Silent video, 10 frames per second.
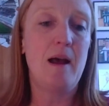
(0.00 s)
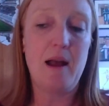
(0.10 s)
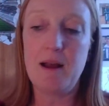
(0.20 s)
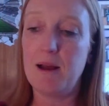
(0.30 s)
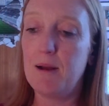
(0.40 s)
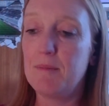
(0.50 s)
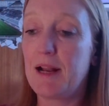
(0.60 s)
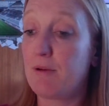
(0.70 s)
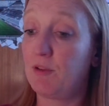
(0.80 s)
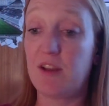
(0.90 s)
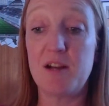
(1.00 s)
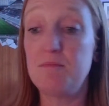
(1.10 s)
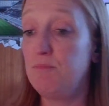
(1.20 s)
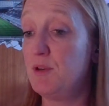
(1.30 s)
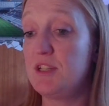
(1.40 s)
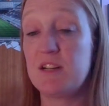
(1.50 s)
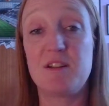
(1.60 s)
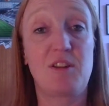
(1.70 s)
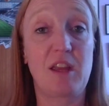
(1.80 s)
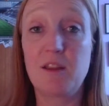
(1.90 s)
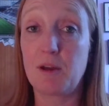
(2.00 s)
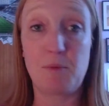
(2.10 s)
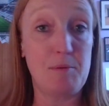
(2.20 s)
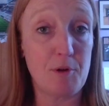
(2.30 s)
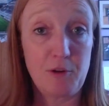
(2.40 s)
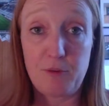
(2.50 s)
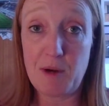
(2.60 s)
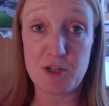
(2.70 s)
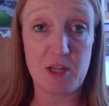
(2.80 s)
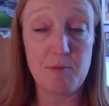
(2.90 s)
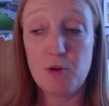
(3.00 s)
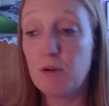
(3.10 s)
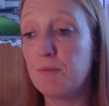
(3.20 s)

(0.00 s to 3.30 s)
Like we said, we didn't think that we were going to smash them at all.